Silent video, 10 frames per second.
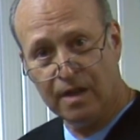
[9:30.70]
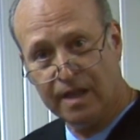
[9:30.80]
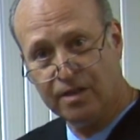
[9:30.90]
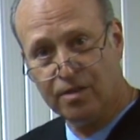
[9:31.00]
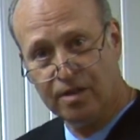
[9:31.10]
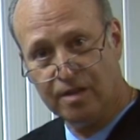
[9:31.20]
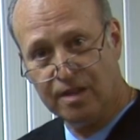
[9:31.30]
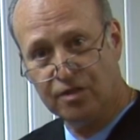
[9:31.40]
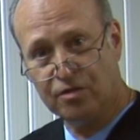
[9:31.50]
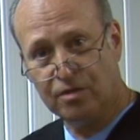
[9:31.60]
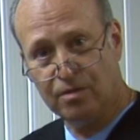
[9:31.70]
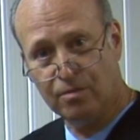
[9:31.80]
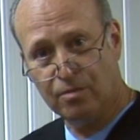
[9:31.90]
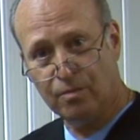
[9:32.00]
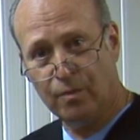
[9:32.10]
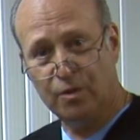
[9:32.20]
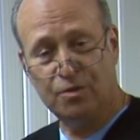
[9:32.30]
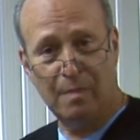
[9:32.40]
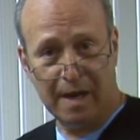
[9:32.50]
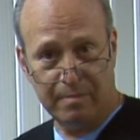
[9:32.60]
into the disc,
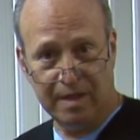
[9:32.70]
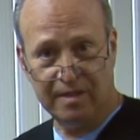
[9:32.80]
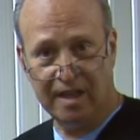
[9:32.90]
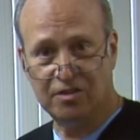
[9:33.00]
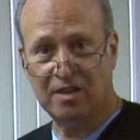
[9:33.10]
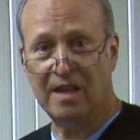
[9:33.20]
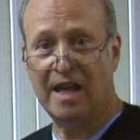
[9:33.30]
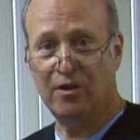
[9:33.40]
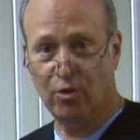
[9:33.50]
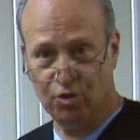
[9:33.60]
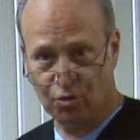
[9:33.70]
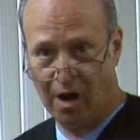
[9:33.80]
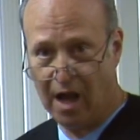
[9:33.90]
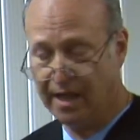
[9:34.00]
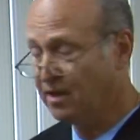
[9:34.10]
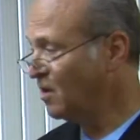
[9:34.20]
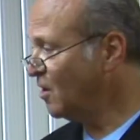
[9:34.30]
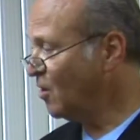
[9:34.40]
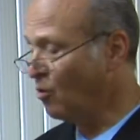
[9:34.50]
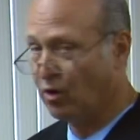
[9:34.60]
which might be desiccated or dried
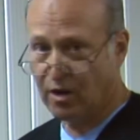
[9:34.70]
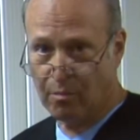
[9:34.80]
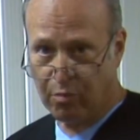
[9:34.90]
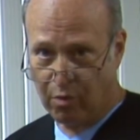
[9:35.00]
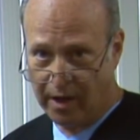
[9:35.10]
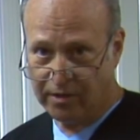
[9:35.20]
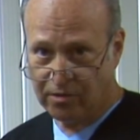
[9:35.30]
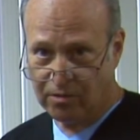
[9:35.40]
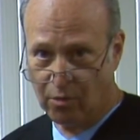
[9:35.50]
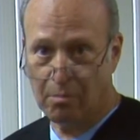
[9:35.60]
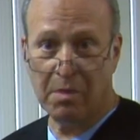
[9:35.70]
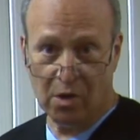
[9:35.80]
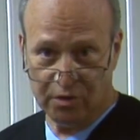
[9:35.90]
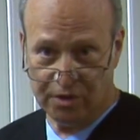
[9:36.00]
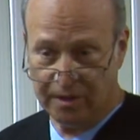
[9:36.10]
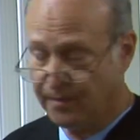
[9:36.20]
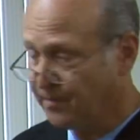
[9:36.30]
or compressed or bulging.